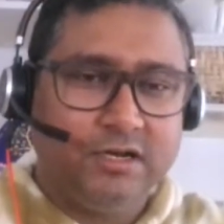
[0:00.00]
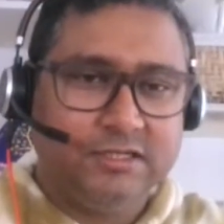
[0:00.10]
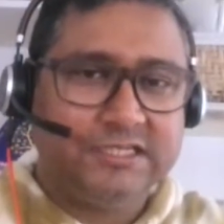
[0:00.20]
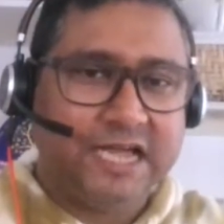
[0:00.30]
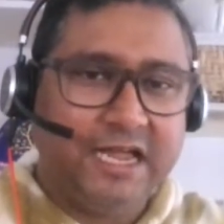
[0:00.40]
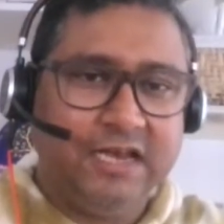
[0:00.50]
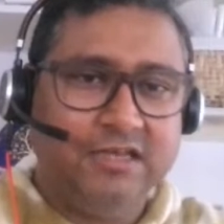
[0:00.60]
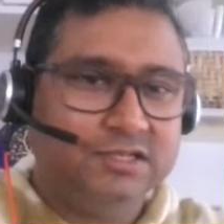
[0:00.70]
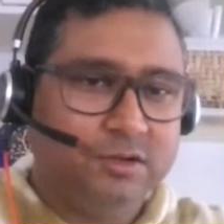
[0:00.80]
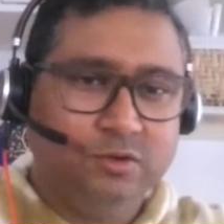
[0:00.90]
style,
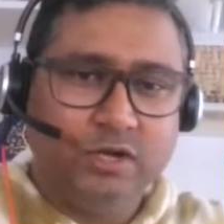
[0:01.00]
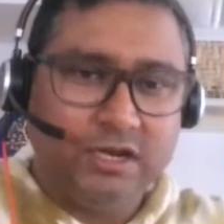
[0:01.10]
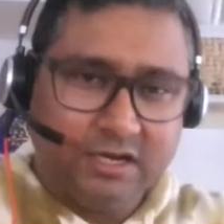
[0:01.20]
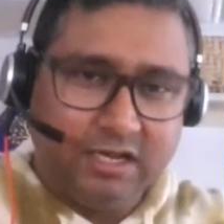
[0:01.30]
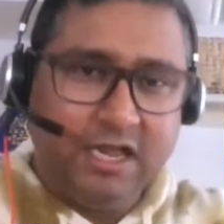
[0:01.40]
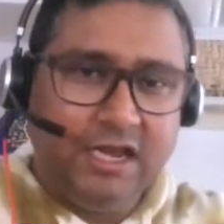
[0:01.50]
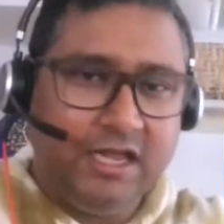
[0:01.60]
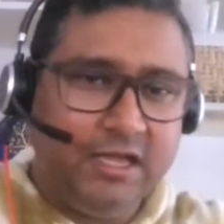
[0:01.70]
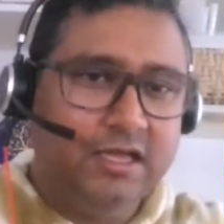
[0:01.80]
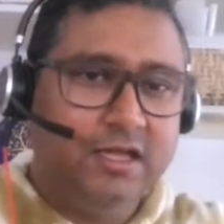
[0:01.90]
so you can really